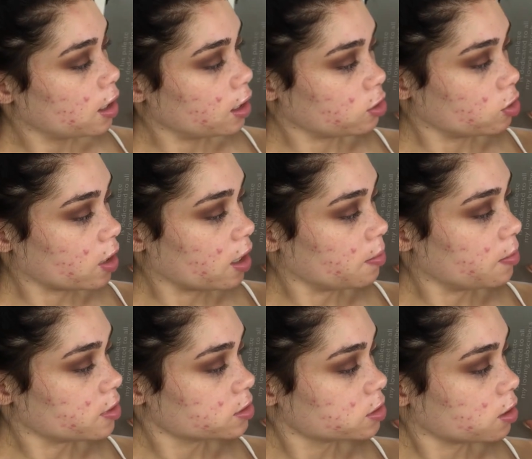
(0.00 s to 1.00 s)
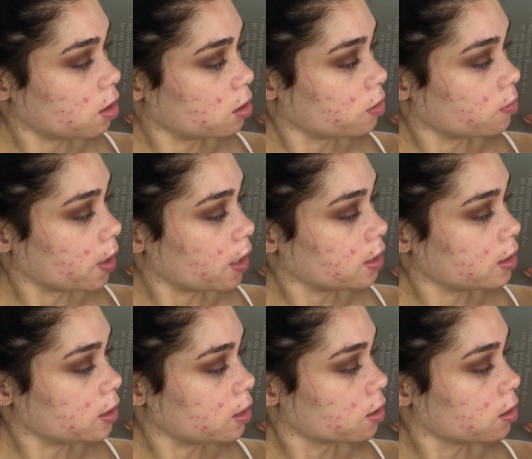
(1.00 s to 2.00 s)
and grab this color right
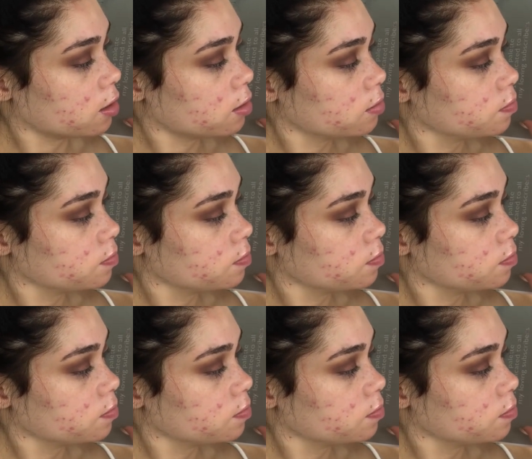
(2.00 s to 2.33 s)
here.